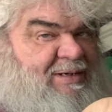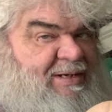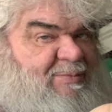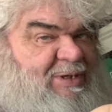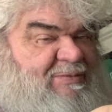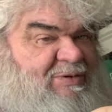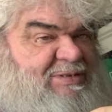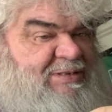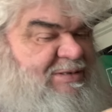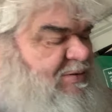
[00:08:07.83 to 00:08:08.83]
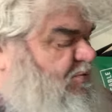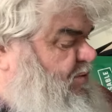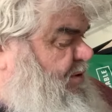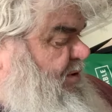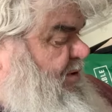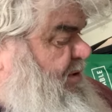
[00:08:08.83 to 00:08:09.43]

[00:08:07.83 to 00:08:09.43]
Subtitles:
Came with every 64